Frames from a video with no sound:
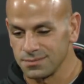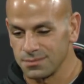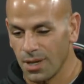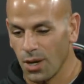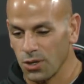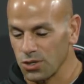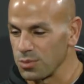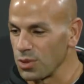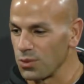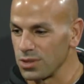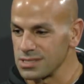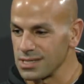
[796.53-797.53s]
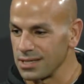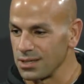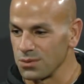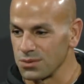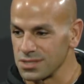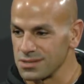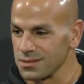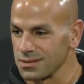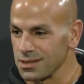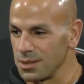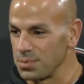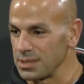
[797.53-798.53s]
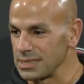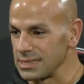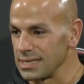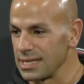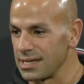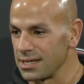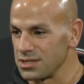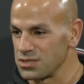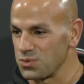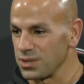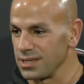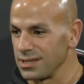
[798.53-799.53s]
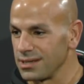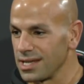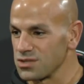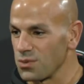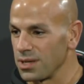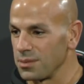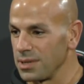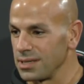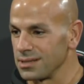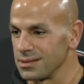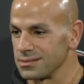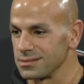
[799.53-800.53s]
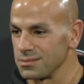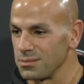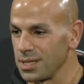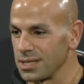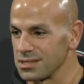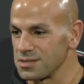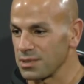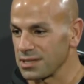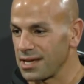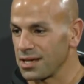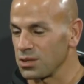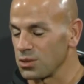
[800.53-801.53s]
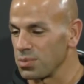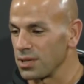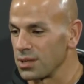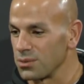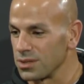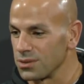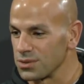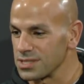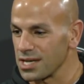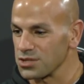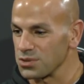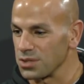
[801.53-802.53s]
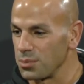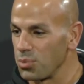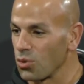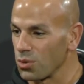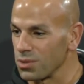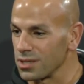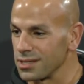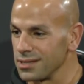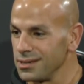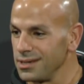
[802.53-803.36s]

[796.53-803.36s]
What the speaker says: my argument was that he was completely late on his read, and that's why it made a spectacular play when it was actually a poor play.